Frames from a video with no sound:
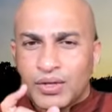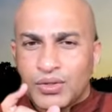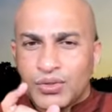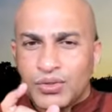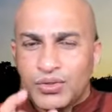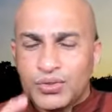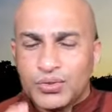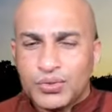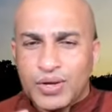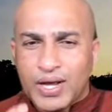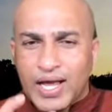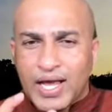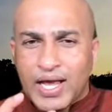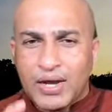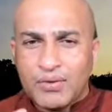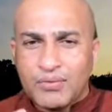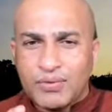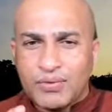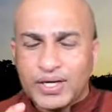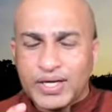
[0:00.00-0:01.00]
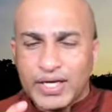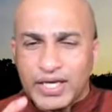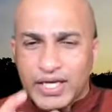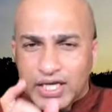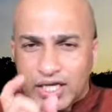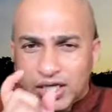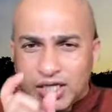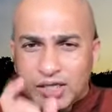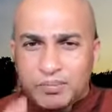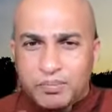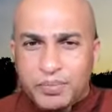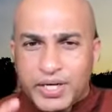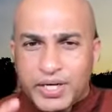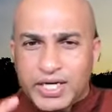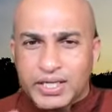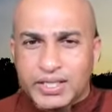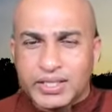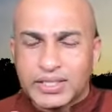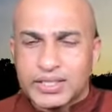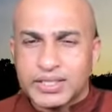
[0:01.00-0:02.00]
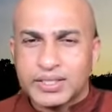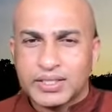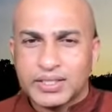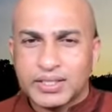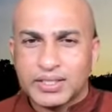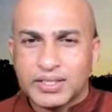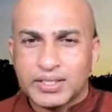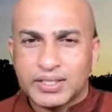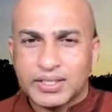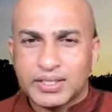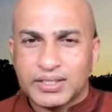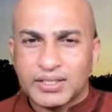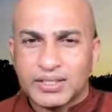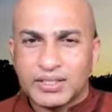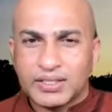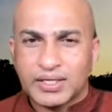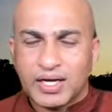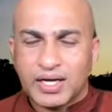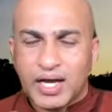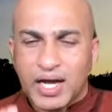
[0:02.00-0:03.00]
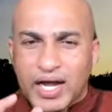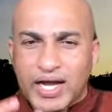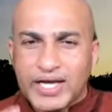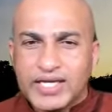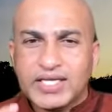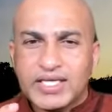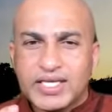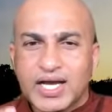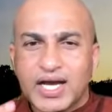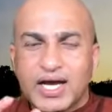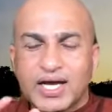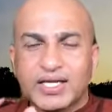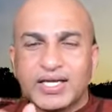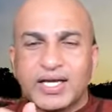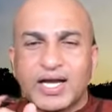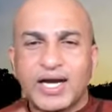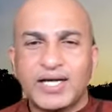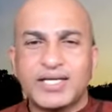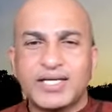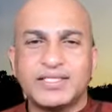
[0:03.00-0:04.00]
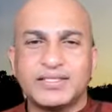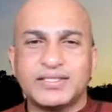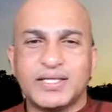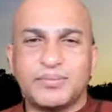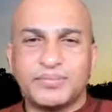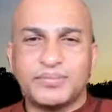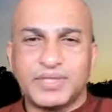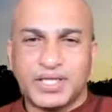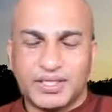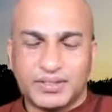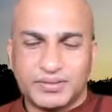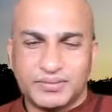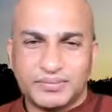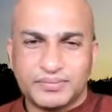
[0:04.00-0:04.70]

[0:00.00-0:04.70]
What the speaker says: You have an imprint idea regarding something.